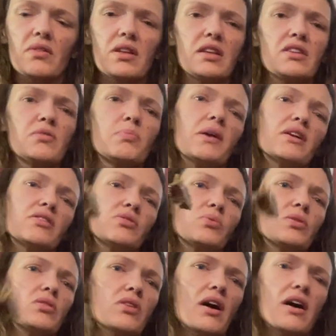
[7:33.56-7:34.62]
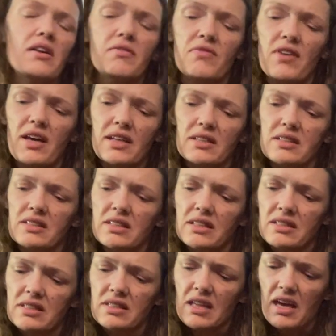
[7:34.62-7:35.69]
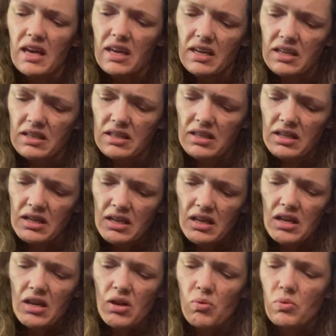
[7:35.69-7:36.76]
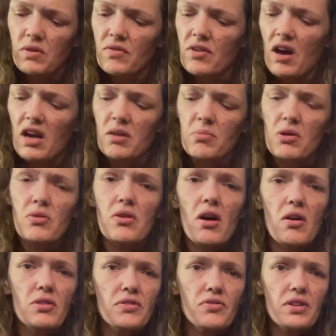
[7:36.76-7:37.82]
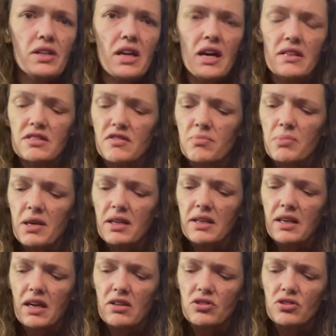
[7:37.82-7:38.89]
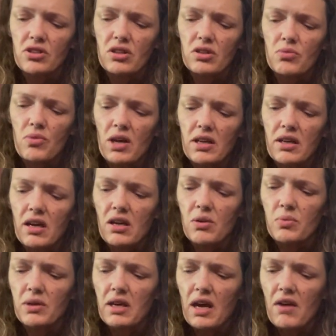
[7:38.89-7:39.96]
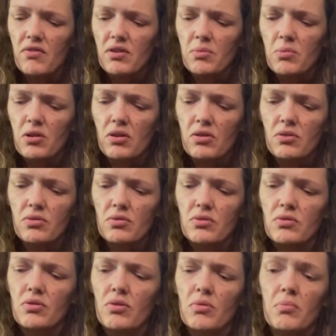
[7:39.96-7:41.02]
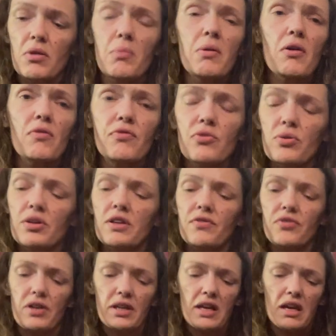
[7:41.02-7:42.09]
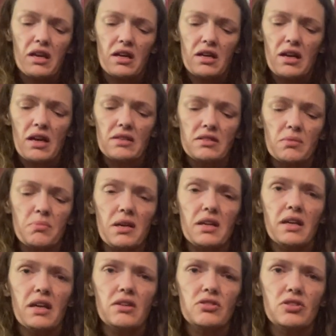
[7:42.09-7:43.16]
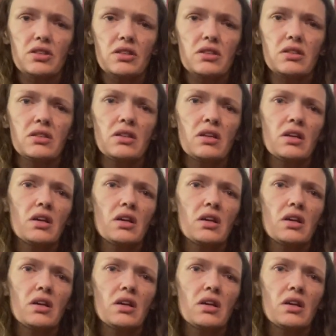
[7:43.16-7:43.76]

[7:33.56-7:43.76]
he's been to a lot of vets since then. We've got him on all different kinds of medication. Right now we have him on about 4 different kinds of medication.